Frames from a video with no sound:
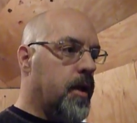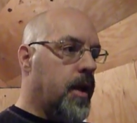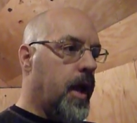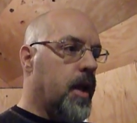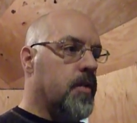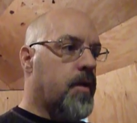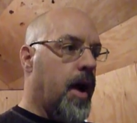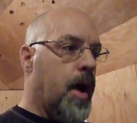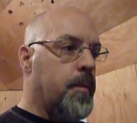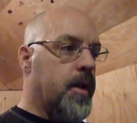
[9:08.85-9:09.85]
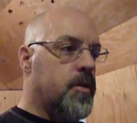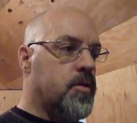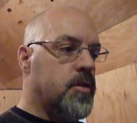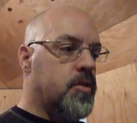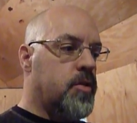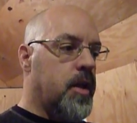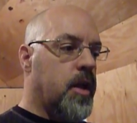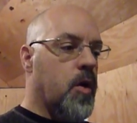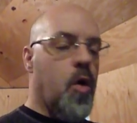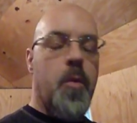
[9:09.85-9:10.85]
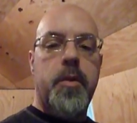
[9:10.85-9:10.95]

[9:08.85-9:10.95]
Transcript: negative comments sitting at home